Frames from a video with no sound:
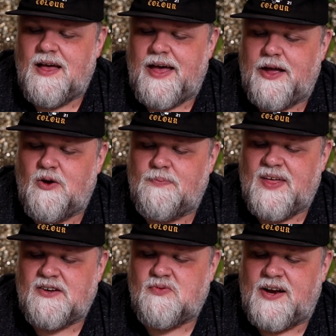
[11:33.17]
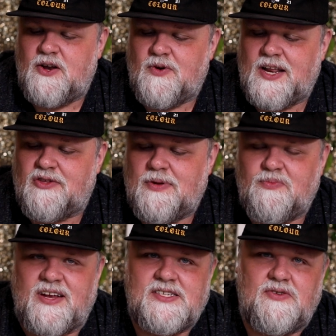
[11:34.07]
I hope that 2023
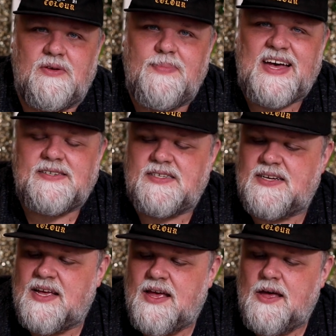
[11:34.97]
brings you the best.